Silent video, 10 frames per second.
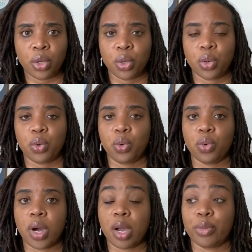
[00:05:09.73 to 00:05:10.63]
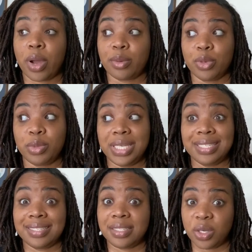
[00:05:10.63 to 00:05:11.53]
who are probably
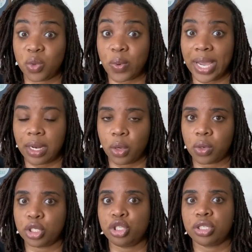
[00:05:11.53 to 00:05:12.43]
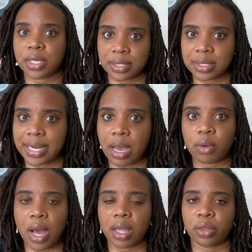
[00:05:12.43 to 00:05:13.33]
still waiting or just now
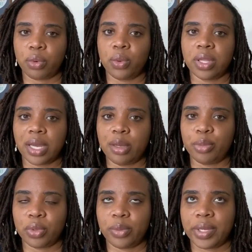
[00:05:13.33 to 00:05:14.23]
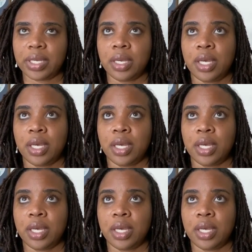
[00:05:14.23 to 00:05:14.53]
got through with unemployment.